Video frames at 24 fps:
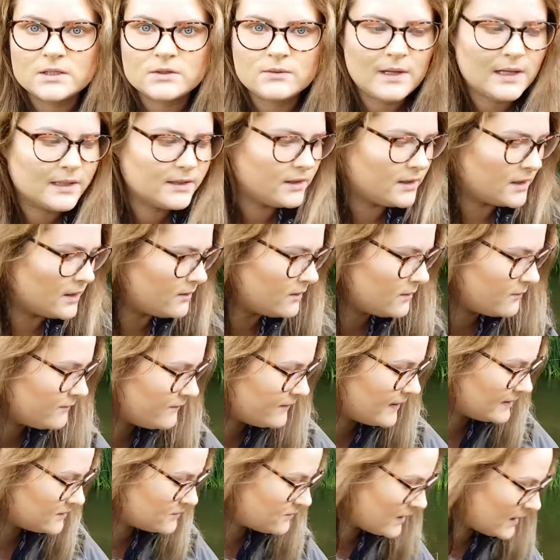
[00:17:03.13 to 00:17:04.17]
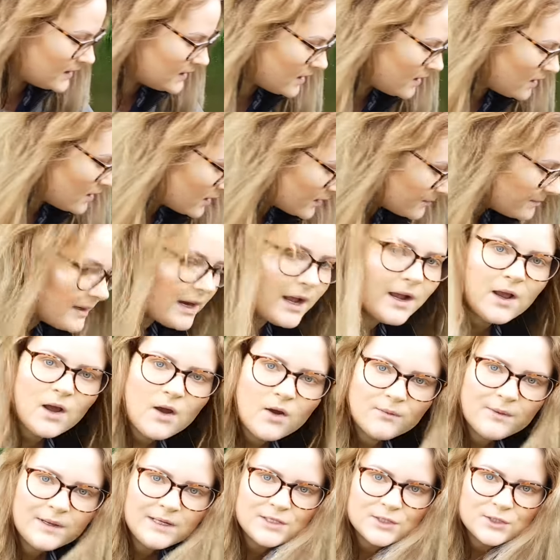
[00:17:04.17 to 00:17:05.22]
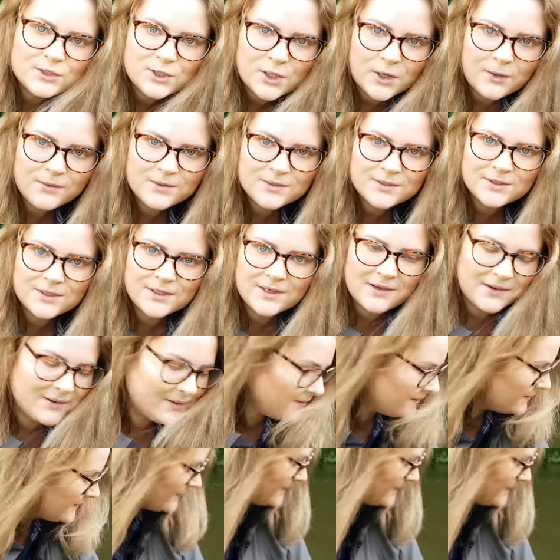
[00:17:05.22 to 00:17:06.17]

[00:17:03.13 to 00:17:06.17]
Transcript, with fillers: as well, you know, fed quite hard, but I can't wait to show it to you.